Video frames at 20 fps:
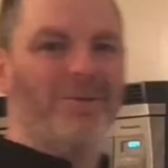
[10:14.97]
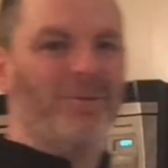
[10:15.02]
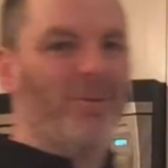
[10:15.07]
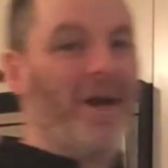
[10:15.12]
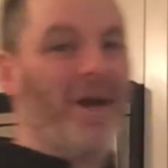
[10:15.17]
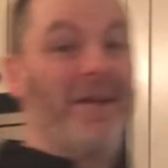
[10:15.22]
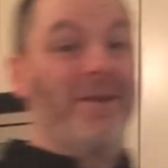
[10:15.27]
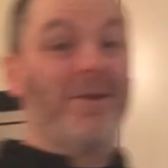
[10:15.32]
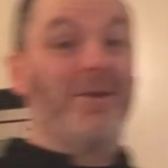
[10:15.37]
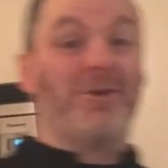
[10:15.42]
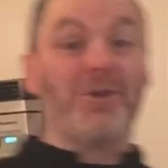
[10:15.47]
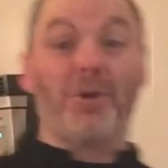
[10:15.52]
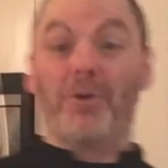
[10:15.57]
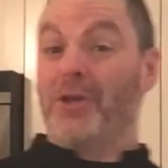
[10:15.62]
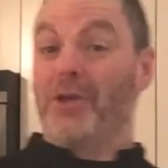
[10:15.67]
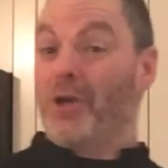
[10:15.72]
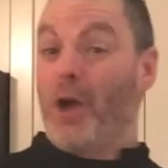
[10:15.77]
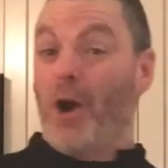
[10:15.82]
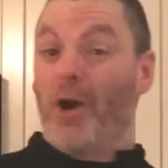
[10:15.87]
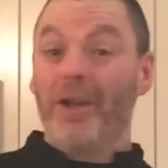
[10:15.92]
Right, so
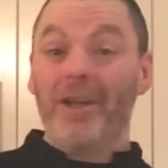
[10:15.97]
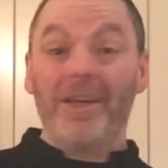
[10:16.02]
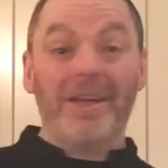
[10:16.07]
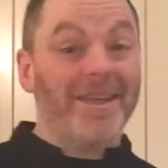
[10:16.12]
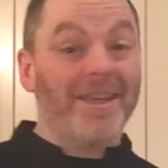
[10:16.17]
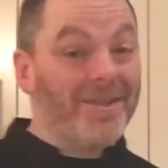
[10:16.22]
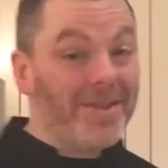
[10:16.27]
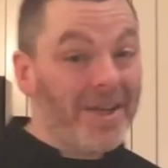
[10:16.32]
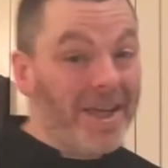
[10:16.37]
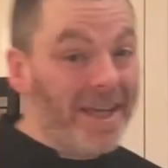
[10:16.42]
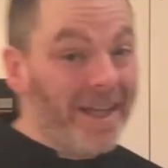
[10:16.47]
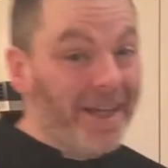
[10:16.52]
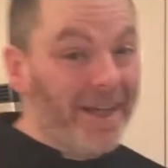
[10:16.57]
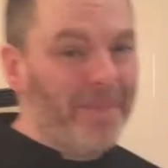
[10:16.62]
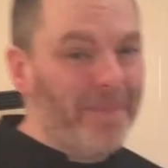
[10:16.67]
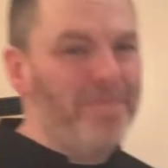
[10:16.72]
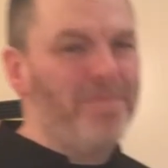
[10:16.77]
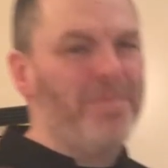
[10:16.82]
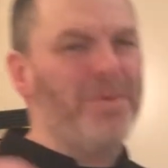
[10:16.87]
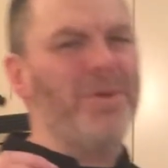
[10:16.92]
the garlic is in.
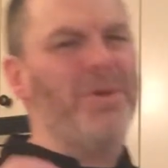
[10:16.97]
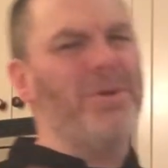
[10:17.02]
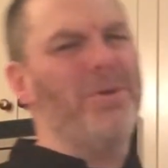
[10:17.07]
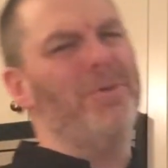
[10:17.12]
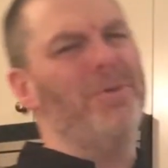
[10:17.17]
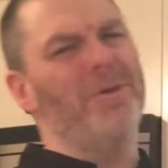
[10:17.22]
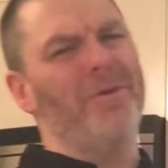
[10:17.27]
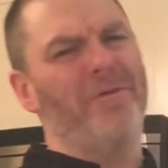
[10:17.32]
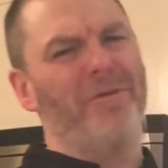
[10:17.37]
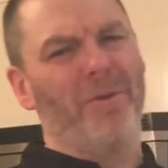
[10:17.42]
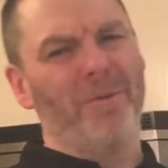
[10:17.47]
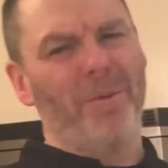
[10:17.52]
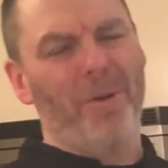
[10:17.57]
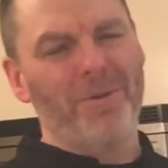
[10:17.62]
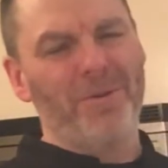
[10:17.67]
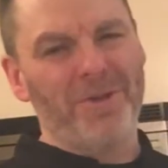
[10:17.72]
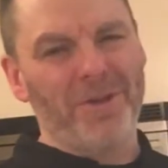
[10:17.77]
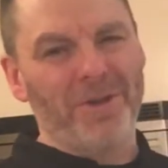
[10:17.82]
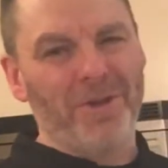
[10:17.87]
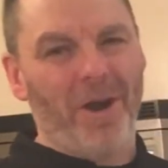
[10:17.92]
Beautiful
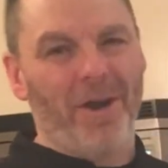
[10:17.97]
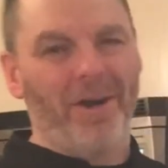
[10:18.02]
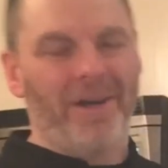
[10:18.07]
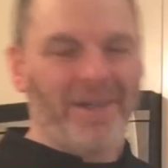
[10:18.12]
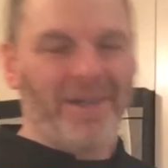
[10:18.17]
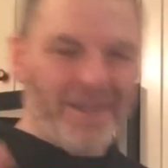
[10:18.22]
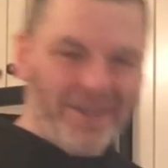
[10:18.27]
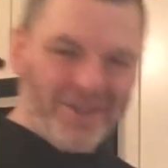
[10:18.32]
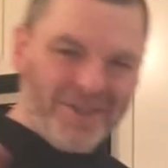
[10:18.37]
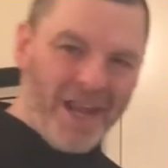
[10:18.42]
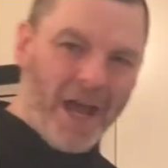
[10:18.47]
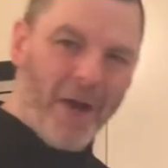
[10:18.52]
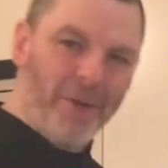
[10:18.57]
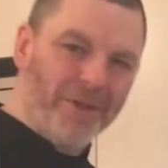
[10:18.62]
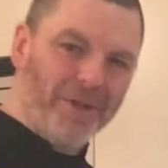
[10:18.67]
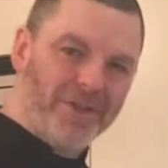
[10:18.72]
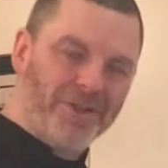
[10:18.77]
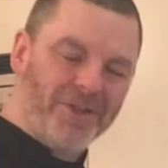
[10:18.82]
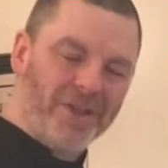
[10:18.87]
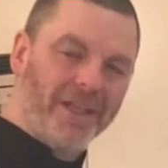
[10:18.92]
roasted garlic is now
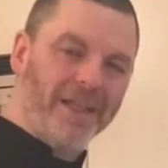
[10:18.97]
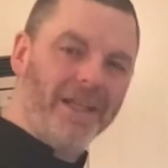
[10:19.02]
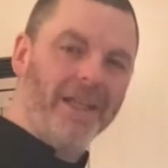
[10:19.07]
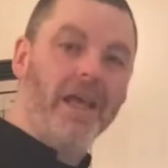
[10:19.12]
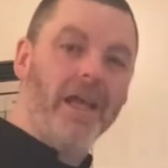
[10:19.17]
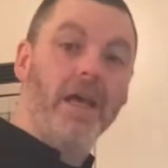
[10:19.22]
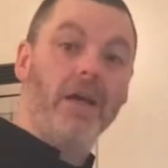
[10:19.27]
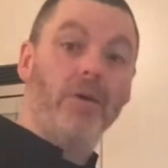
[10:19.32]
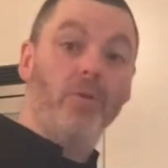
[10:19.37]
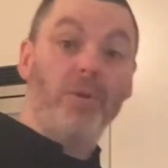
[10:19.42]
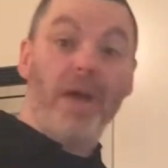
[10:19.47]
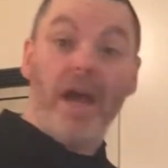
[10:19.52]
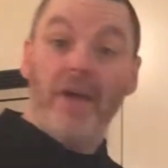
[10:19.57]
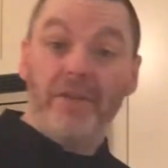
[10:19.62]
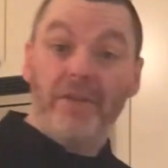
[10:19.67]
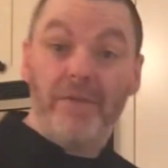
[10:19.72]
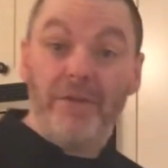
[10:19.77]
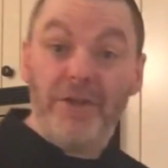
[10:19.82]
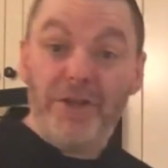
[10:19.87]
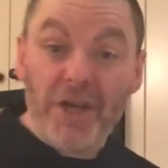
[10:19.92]
in the skillet. We
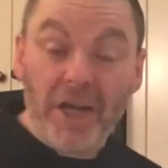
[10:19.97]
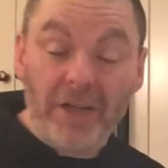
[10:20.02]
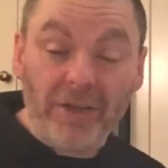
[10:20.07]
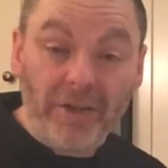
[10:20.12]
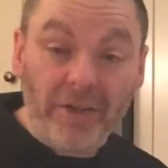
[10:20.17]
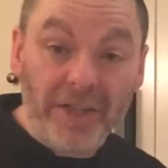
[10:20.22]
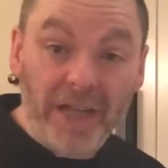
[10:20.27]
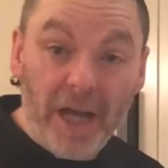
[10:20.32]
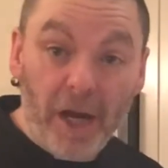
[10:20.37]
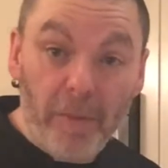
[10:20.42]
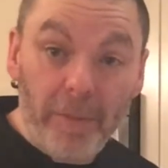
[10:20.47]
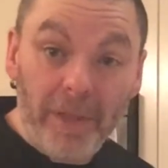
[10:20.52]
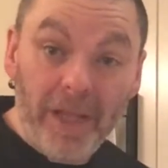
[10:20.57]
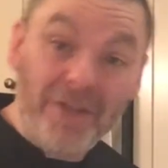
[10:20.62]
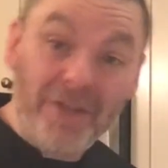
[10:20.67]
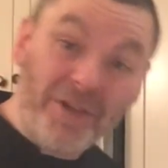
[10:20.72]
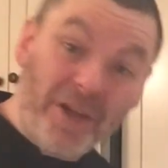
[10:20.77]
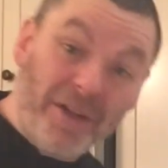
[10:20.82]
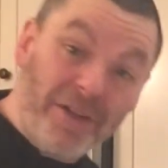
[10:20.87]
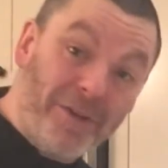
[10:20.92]
haven't even checked on the
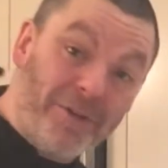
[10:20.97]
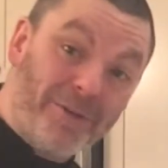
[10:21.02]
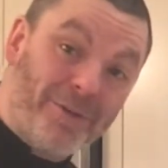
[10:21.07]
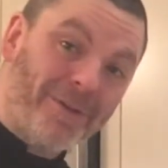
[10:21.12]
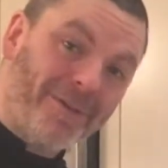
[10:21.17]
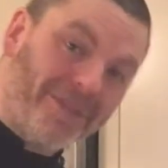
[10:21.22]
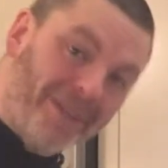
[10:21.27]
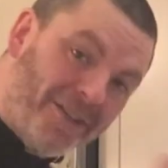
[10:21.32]
caramelized onions.